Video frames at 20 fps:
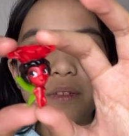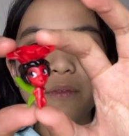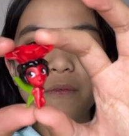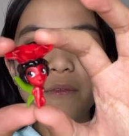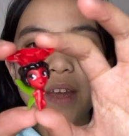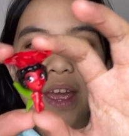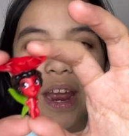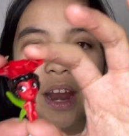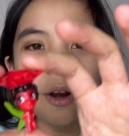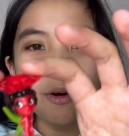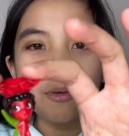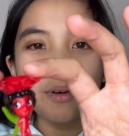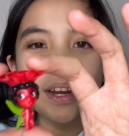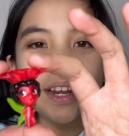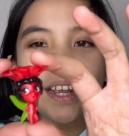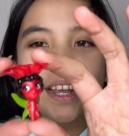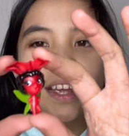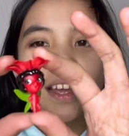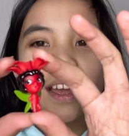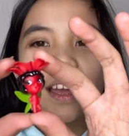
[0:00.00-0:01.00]

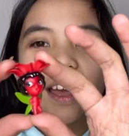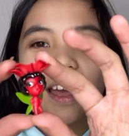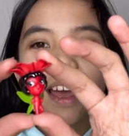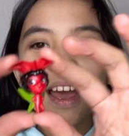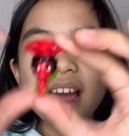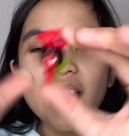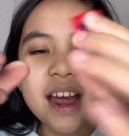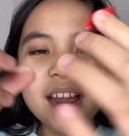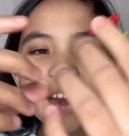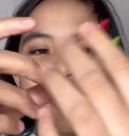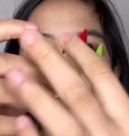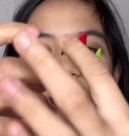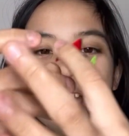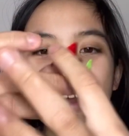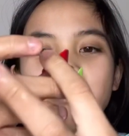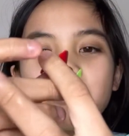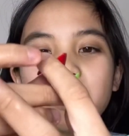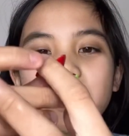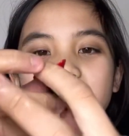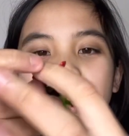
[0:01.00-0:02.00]
fairy, and I
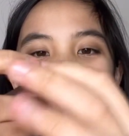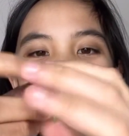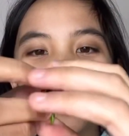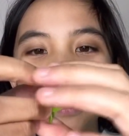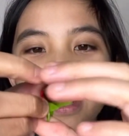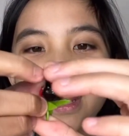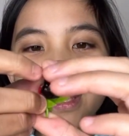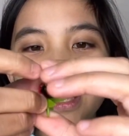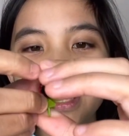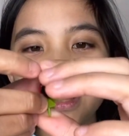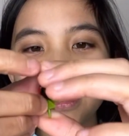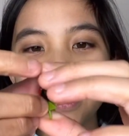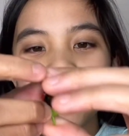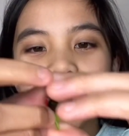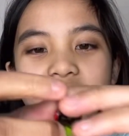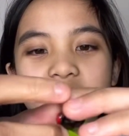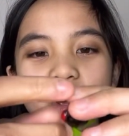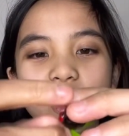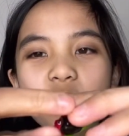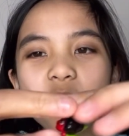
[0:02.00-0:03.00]
really like it.
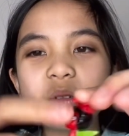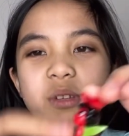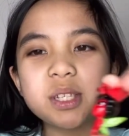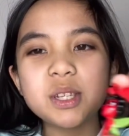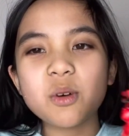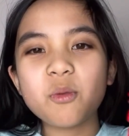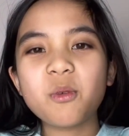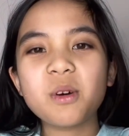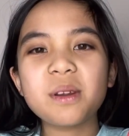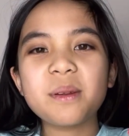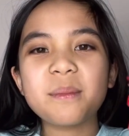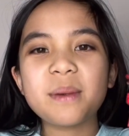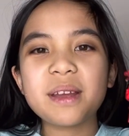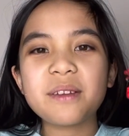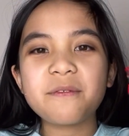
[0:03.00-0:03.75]
That's also one of my